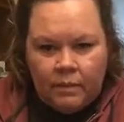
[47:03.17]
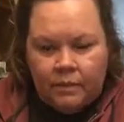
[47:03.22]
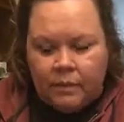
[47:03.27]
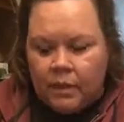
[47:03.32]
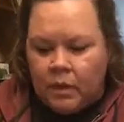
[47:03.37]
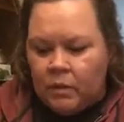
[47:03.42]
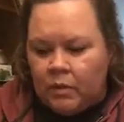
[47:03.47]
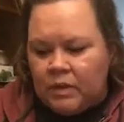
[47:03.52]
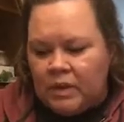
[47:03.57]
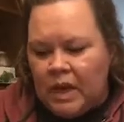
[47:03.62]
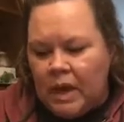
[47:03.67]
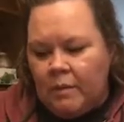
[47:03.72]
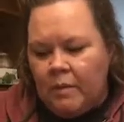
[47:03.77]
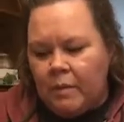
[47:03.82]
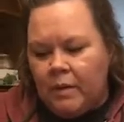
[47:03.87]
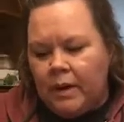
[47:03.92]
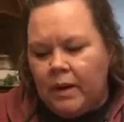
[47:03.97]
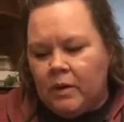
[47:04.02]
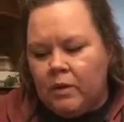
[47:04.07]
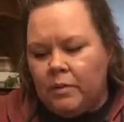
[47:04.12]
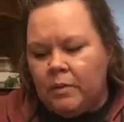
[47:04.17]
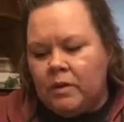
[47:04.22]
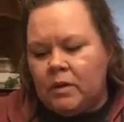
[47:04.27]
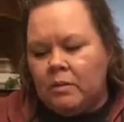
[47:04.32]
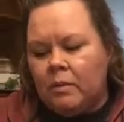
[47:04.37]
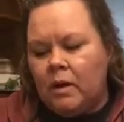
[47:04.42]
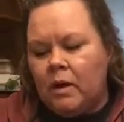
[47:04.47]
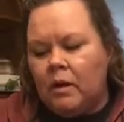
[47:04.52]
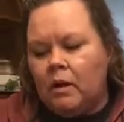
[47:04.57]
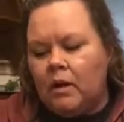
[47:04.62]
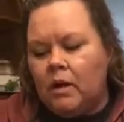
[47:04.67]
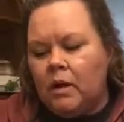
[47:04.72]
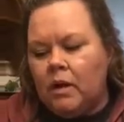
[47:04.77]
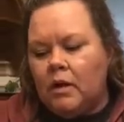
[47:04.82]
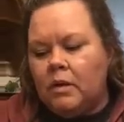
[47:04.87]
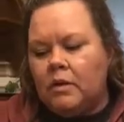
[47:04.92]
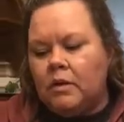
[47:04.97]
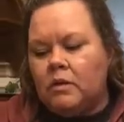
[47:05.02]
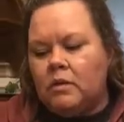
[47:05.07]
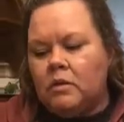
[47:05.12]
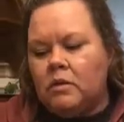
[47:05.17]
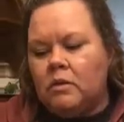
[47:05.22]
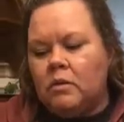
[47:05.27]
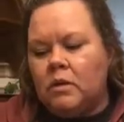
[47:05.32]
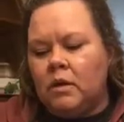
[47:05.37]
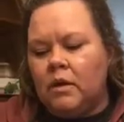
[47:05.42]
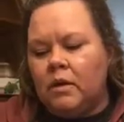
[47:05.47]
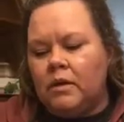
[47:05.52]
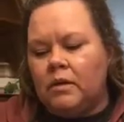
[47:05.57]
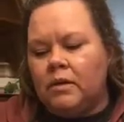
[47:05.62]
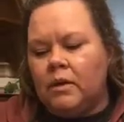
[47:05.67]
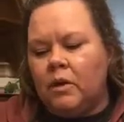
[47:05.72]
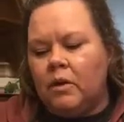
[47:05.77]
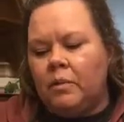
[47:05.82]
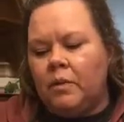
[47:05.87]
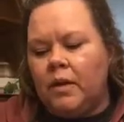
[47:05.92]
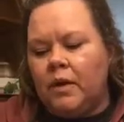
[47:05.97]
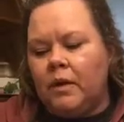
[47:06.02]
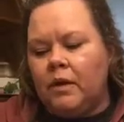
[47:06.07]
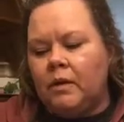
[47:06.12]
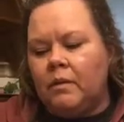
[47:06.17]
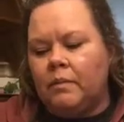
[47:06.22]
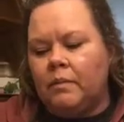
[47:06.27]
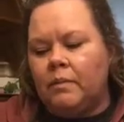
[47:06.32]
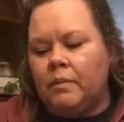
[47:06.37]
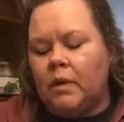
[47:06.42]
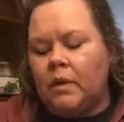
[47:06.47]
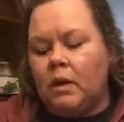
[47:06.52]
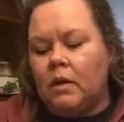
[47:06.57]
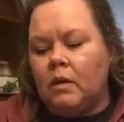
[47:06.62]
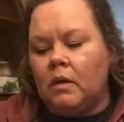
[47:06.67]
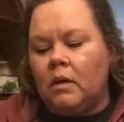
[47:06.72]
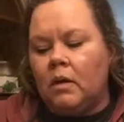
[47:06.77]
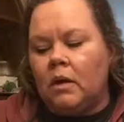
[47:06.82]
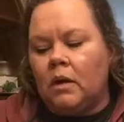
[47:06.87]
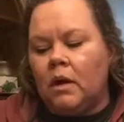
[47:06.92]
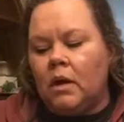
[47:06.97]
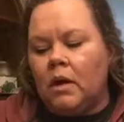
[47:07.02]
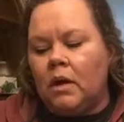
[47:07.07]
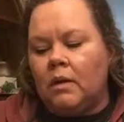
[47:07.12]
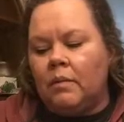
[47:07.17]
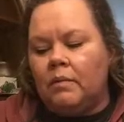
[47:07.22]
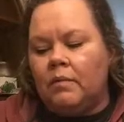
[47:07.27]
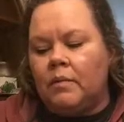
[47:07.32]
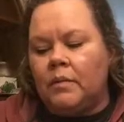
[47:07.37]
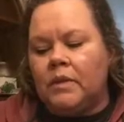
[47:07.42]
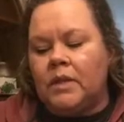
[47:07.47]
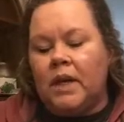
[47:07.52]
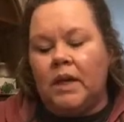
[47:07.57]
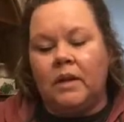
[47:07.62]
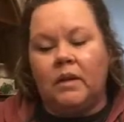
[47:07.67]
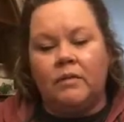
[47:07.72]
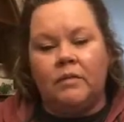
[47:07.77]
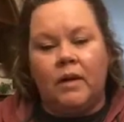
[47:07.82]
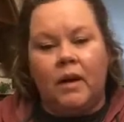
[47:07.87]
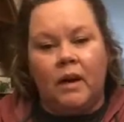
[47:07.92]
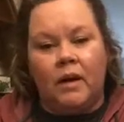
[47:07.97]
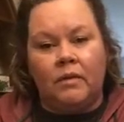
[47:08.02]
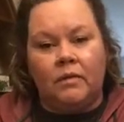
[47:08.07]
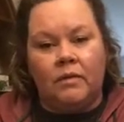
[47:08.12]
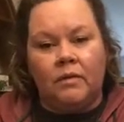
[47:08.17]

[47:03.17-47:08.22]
What time am I open tomorrow? The store is open 10 to 5